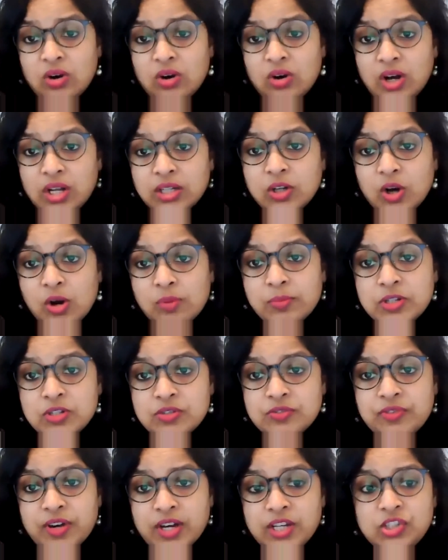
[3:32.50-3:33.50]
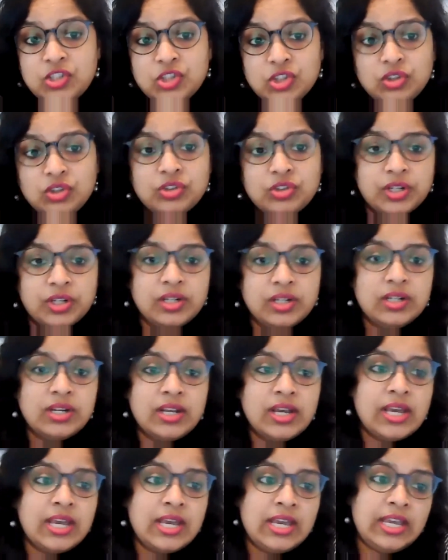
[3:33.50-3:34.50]
uncommon to find children
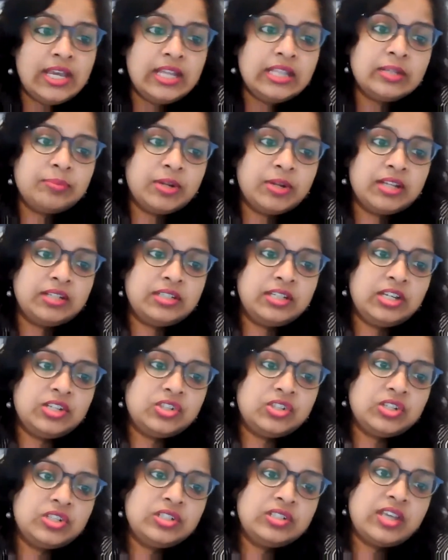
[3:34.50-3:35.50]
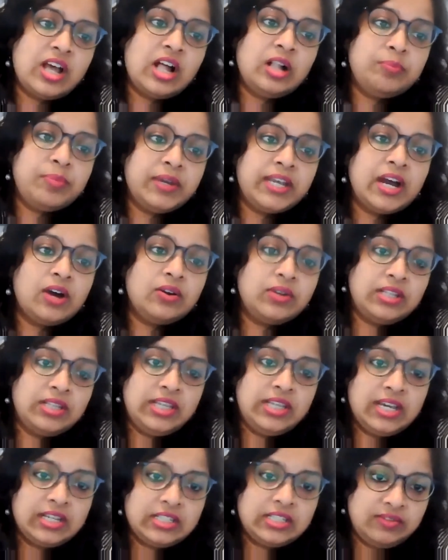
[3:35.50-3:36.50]
in the plantations helping out in the
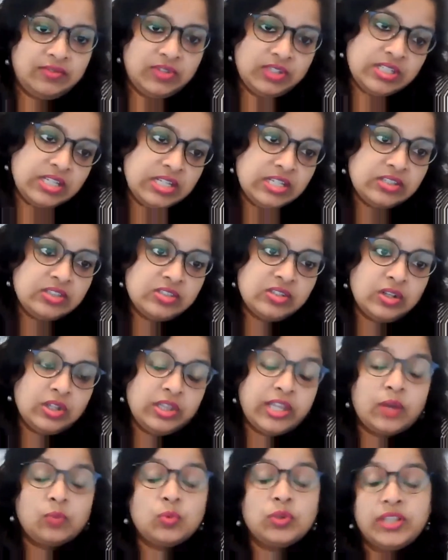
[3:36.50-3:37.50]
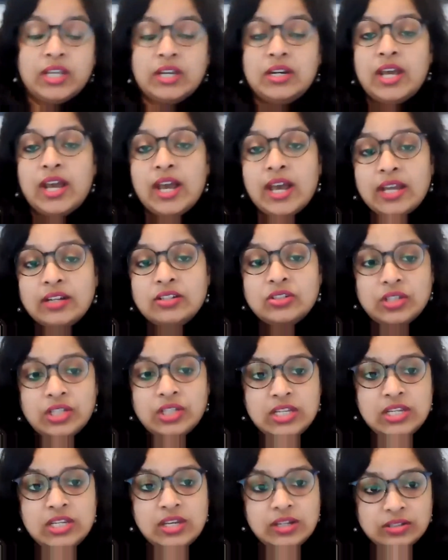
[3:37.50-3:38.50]
activities that would then add to the
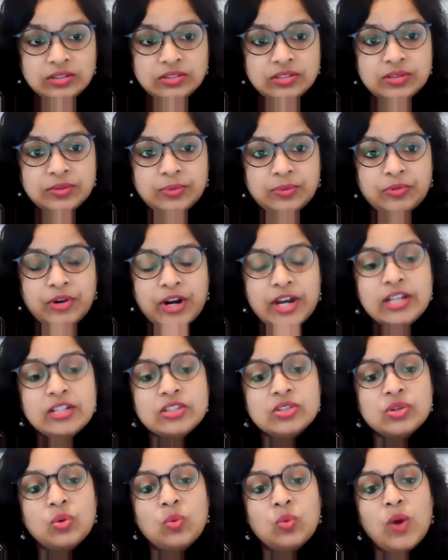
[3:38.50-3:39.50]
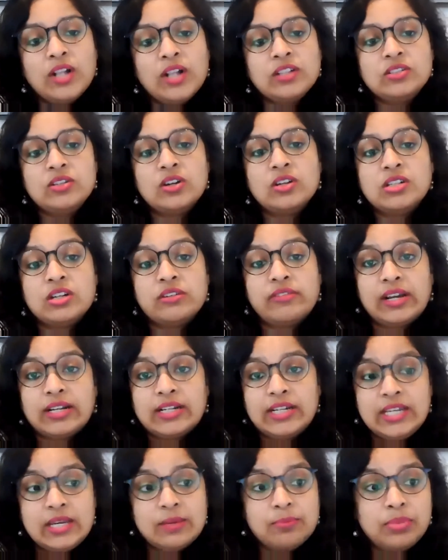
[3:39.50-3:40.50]
yields, right? So whilst not
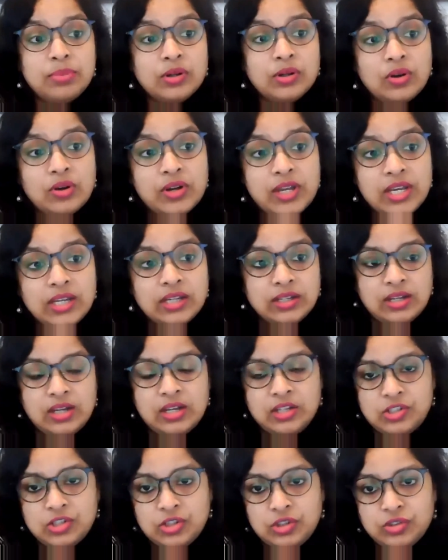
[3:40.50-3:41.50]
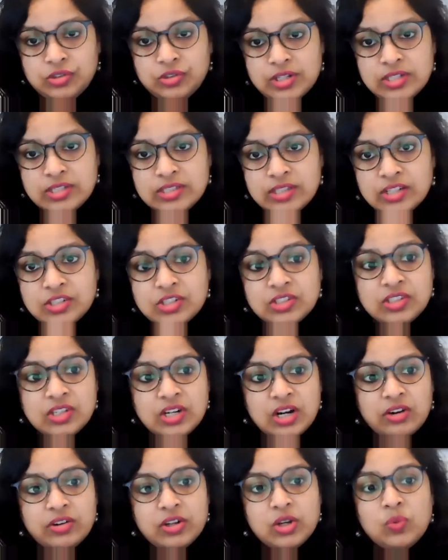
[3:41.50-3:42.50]
directly employing children, such a
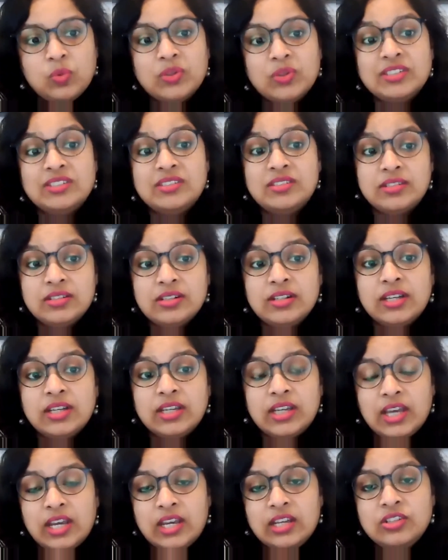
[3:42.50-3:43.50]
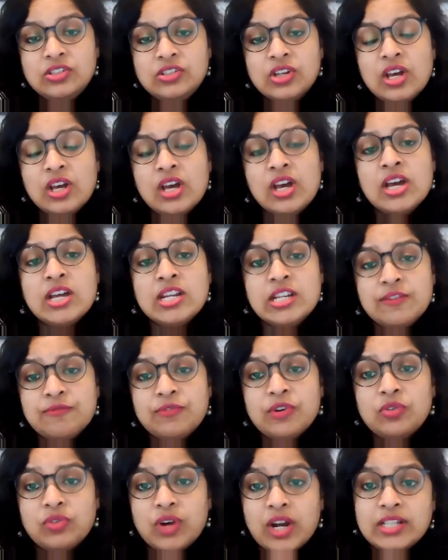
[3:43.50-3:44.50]
scenario will still engage
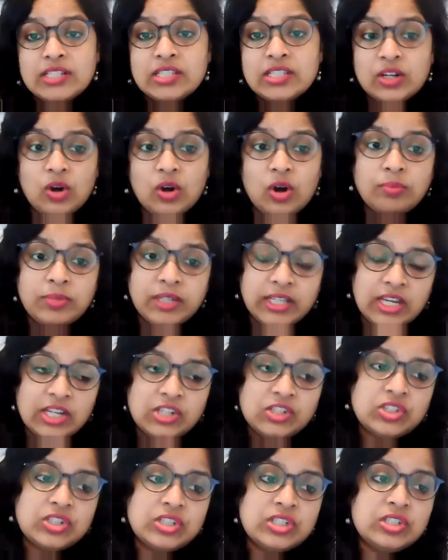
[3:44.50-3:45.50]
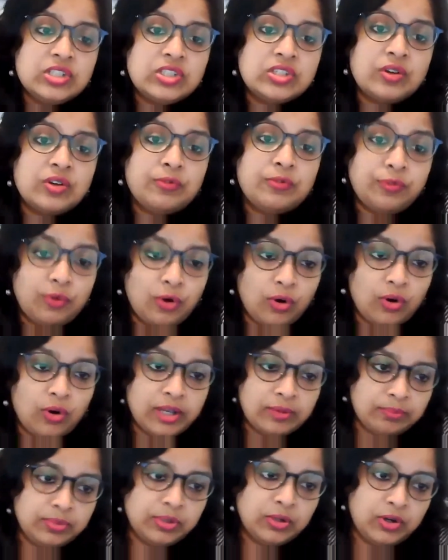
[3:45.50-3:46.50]
different rights and obligations for
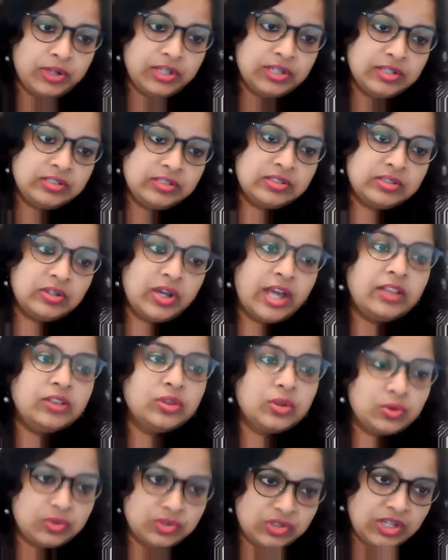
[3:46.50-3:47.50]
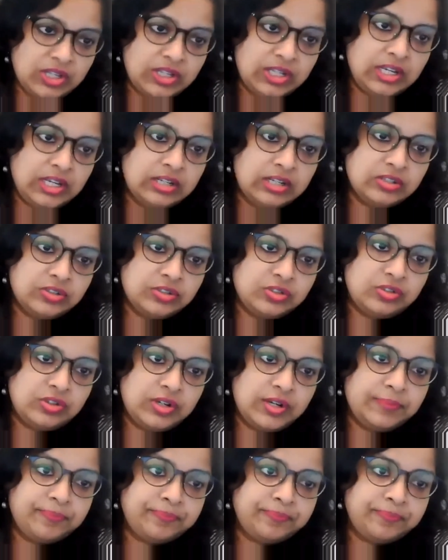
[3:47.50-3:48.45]
employers and those in the industry.